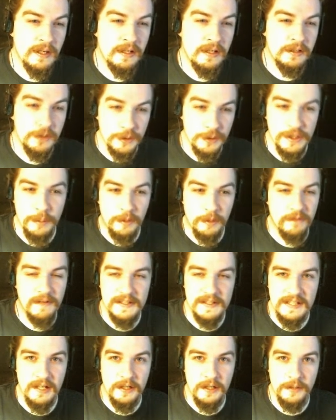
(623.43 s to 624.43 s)
You get more
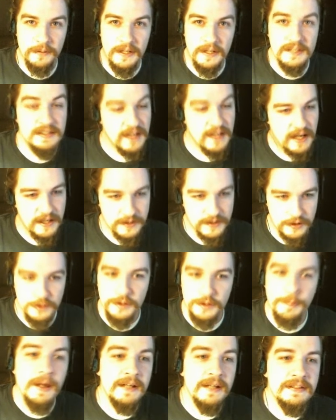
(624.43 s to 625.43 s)
vitality res, as do
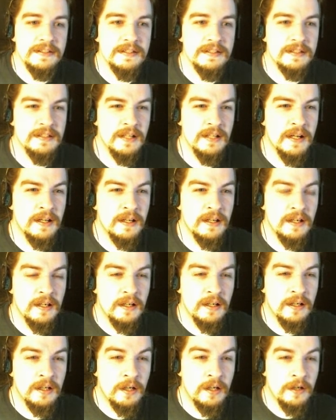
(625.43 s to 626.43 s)
your pets.
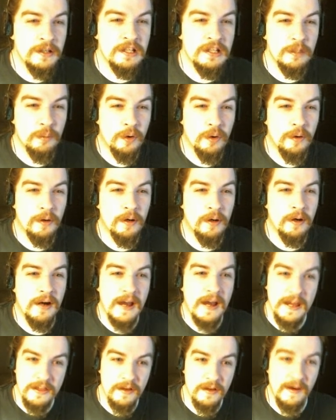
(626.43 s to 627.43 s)
You get more
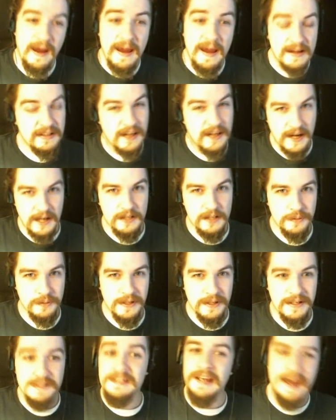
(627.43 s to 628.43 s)
aether and chaos
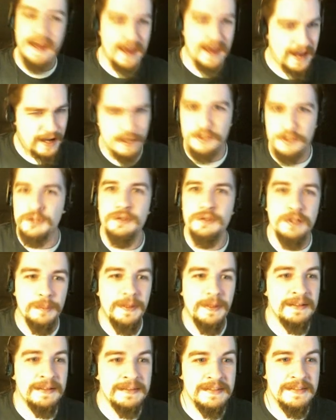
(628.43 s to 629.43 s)
res, as do your
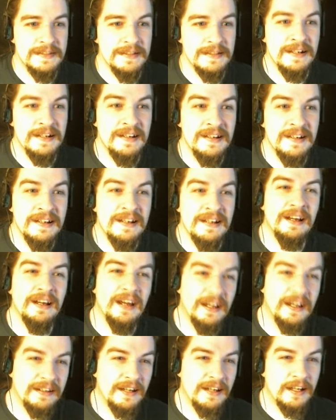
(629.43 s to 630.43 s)
pets.
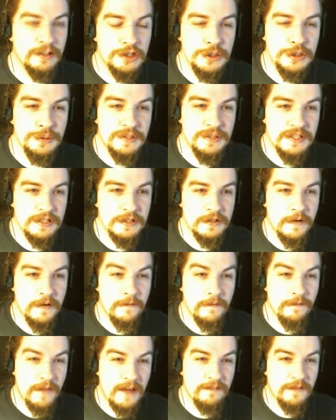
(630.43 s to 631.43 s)
And then you deal
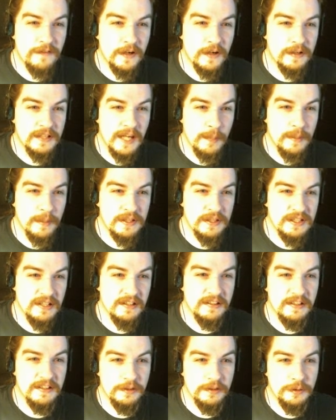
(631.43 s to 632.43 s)
flat fire damage, and
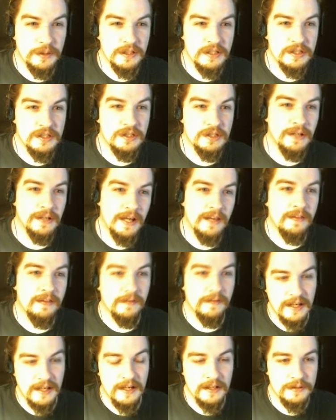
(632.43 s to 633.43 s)
it increases your aether
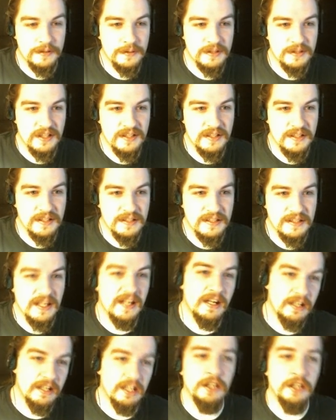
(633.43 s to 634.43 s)
chaos resistance,
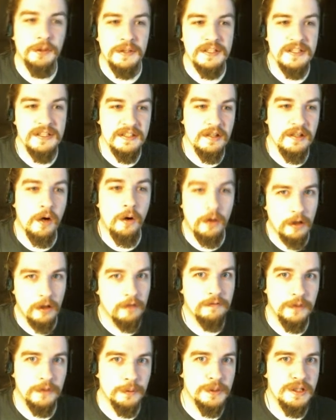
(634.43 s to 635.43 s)
and it increases all
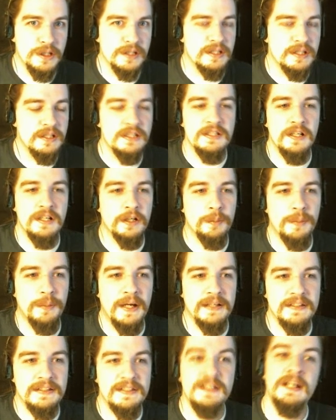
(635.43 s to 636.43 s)
of your resistances on your
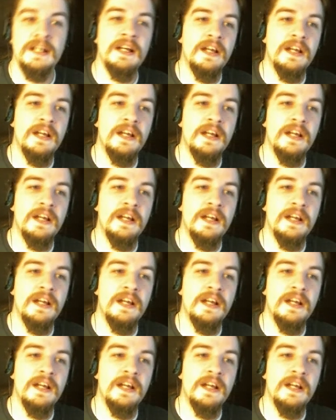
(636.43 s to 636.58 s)
pets.